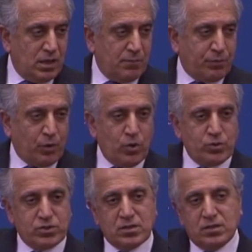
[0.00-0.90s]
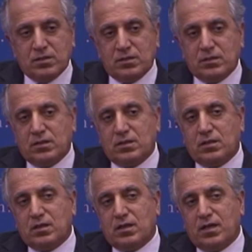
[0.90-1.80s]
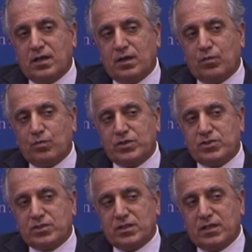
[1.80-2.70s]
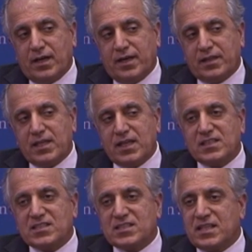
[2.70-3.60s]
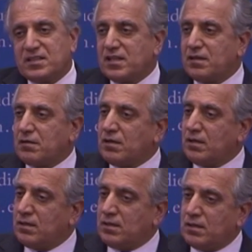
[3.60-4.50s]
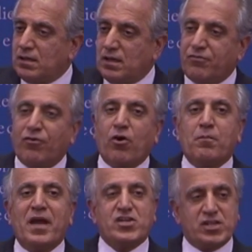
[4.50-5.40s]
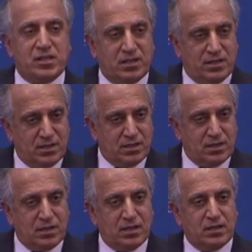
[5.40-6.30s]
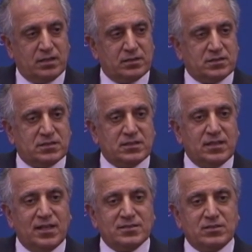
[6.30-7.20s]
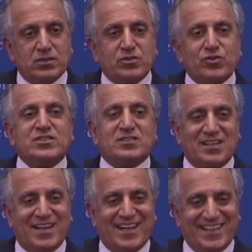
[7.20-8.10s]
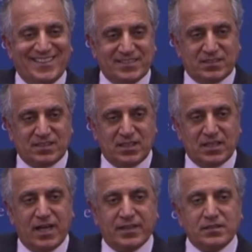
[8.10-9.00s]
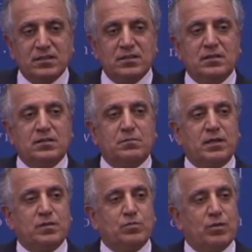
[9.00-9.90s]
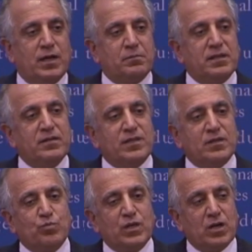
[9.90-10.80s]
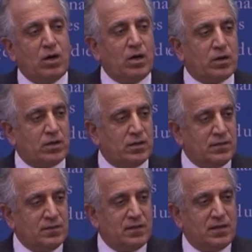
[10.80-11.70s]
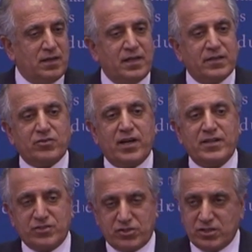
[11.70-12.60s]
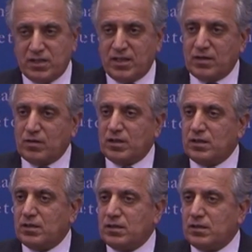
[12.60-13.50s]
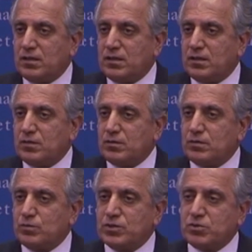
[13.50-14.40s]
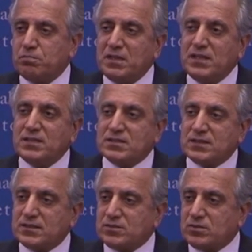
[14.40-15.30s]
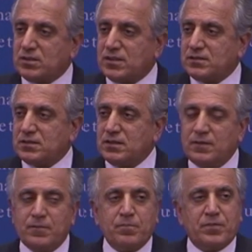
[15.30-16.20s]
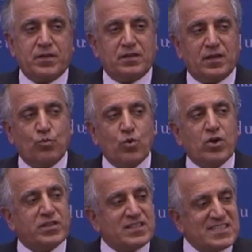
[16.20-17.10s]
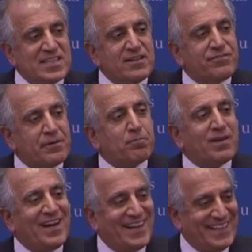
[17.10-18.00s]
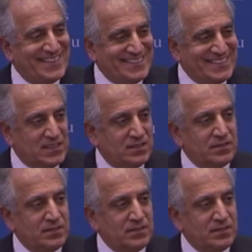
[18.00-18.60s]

approach, which I think it is in the formation. It still has not crystallized yet, but I believe we are in a transition, and which means, as the word itself implies,